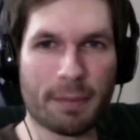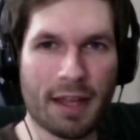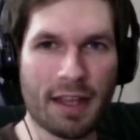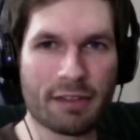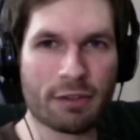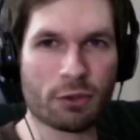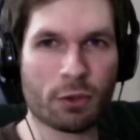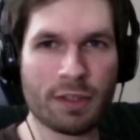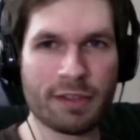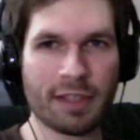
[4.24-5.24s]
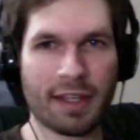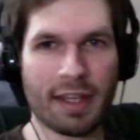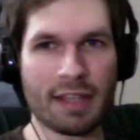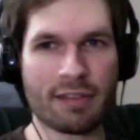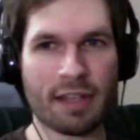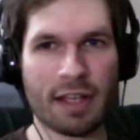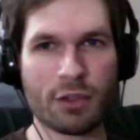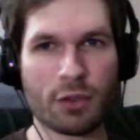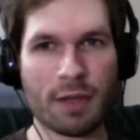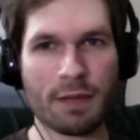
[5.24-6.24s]
guys? This is Chris, aka
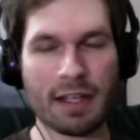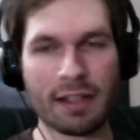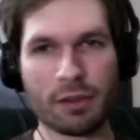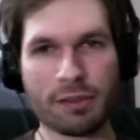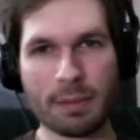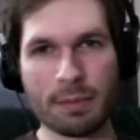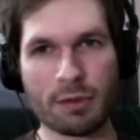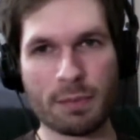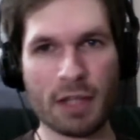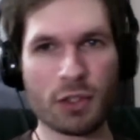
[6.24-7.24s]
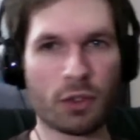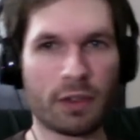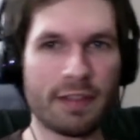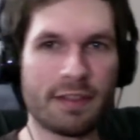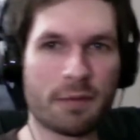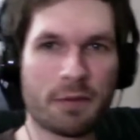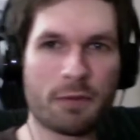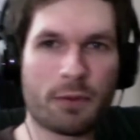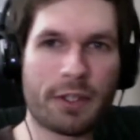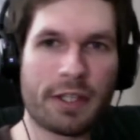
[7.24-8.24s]
SideStrafe. I got a little something special and
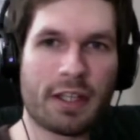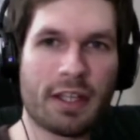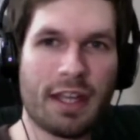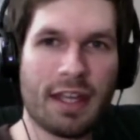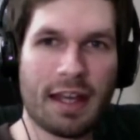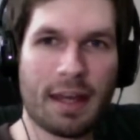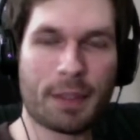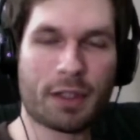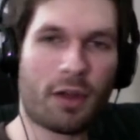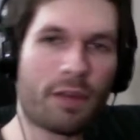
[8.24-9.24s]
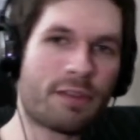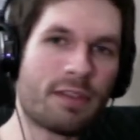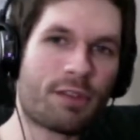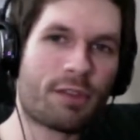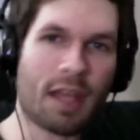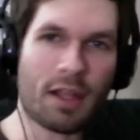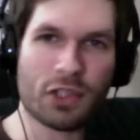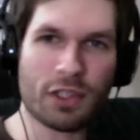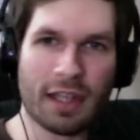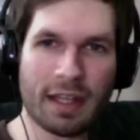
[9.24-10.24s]
different for you. I'm going to call this
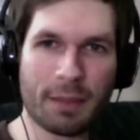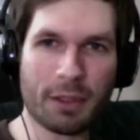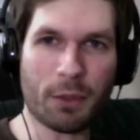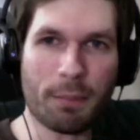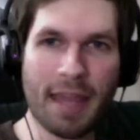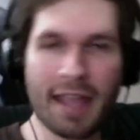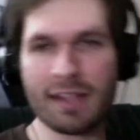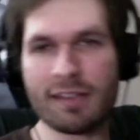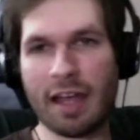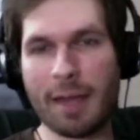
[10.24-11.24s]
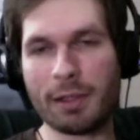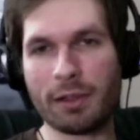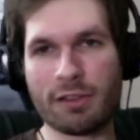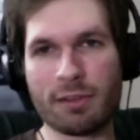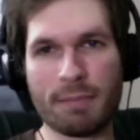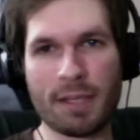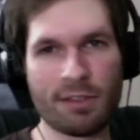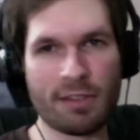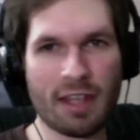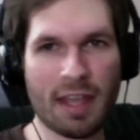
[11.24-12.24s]
Nostalgia Night. I'm going to go back in time and look at some
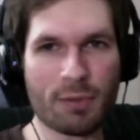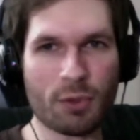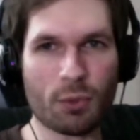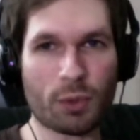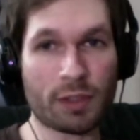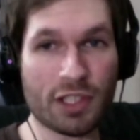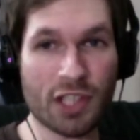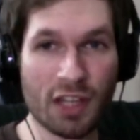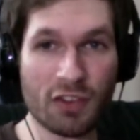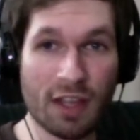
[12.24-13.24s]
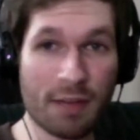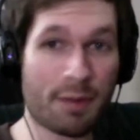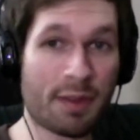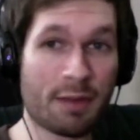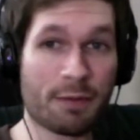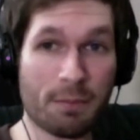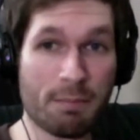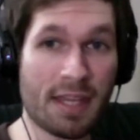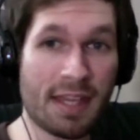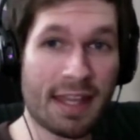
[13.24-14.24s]
PC games that really changed everything for
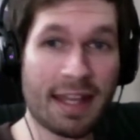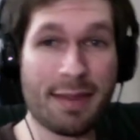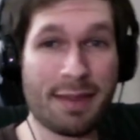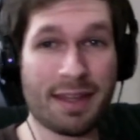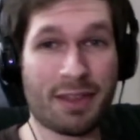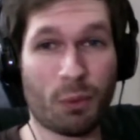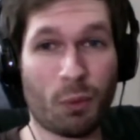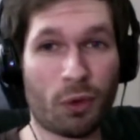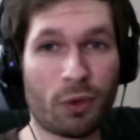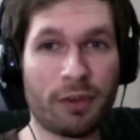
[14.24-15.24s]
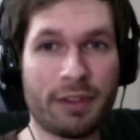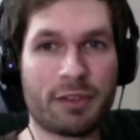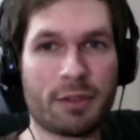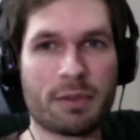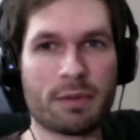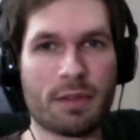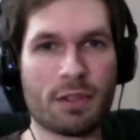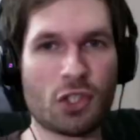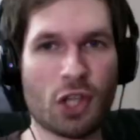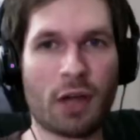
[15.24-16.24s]
me, and I think the world in terms of
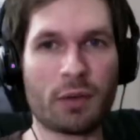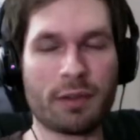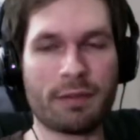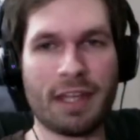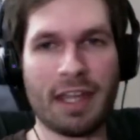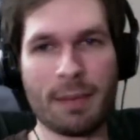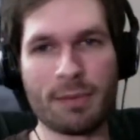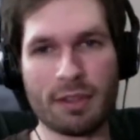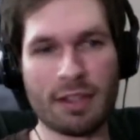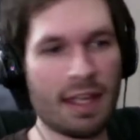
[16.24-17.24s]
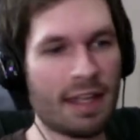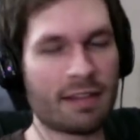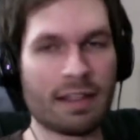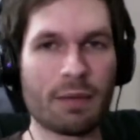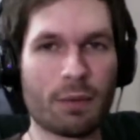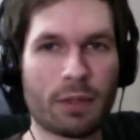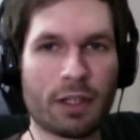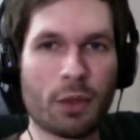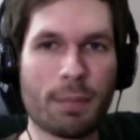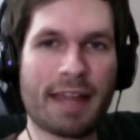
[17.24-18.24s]
the genre of games. And tonight we're
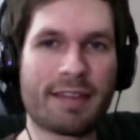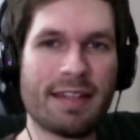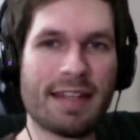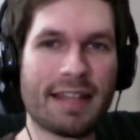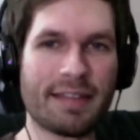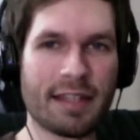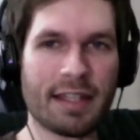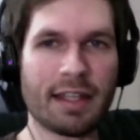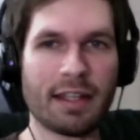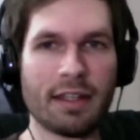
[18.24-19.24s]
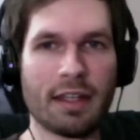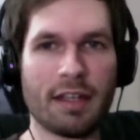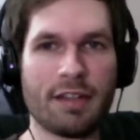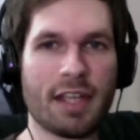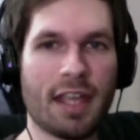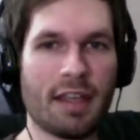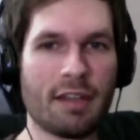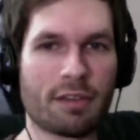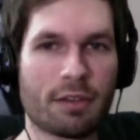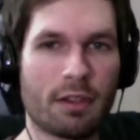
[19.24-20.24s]
going to go back to
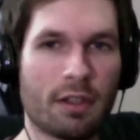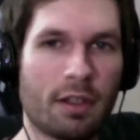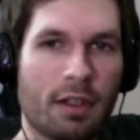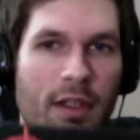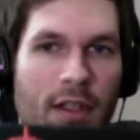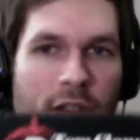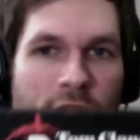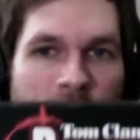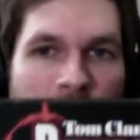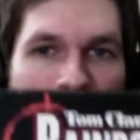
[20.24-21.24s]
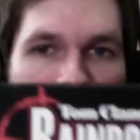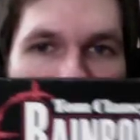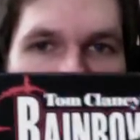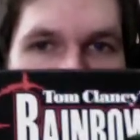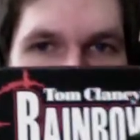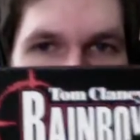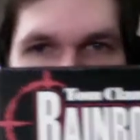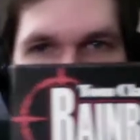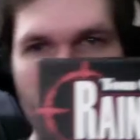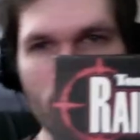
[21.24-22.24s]
1998. Tom
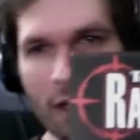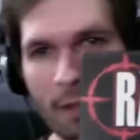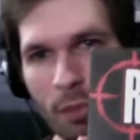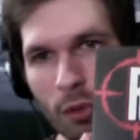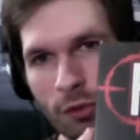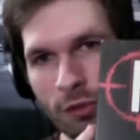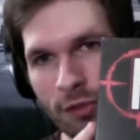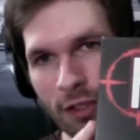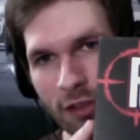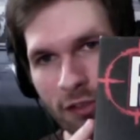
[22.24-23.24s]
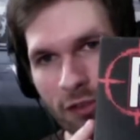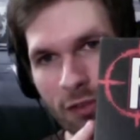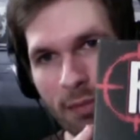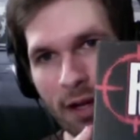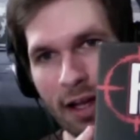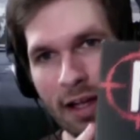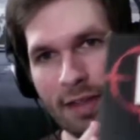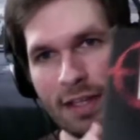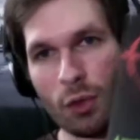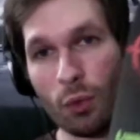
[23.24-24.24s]
Clancy's Rainbow Six
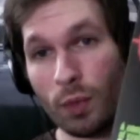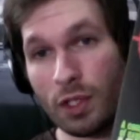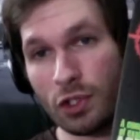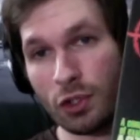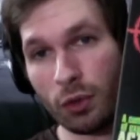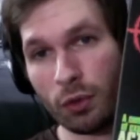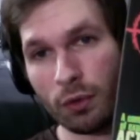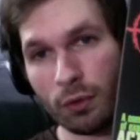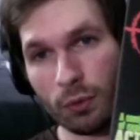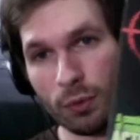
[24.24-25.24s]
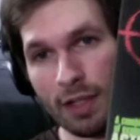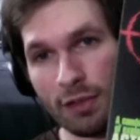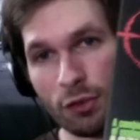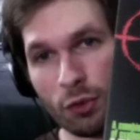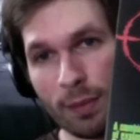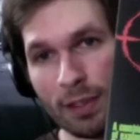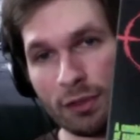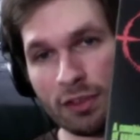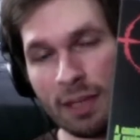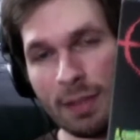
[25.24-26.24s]
by the original Red Storm
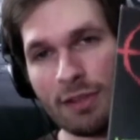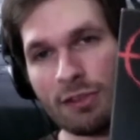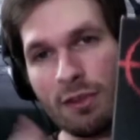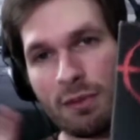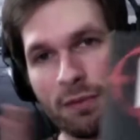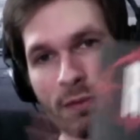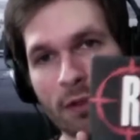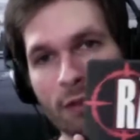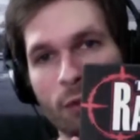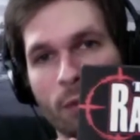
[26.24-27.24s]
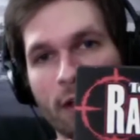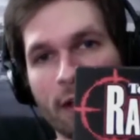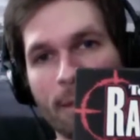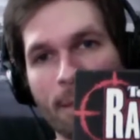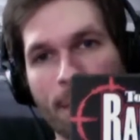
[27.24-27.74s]
Entertainment. This is the first one